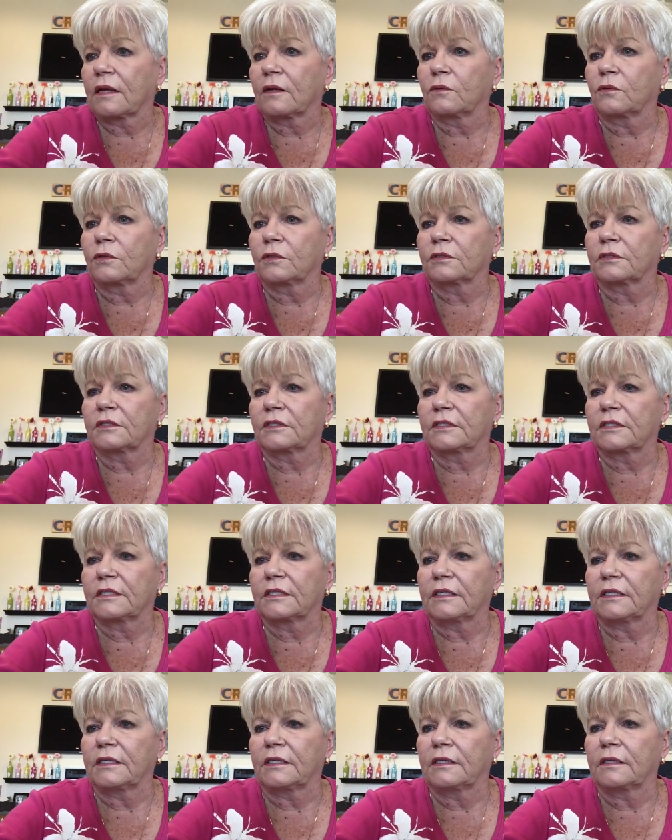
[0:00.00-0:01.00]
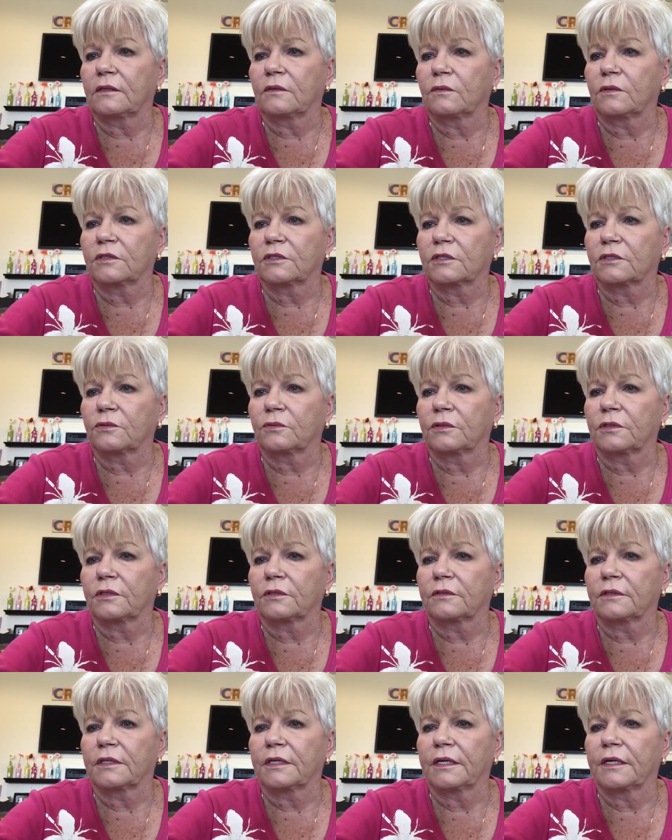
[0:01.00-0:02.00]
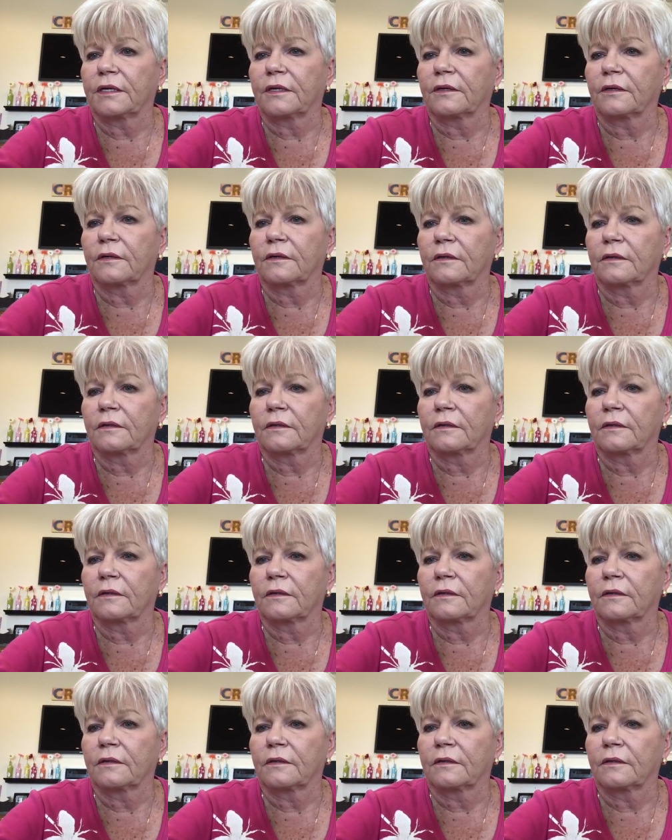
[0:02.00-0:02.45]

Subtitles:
We'll see what's going on here.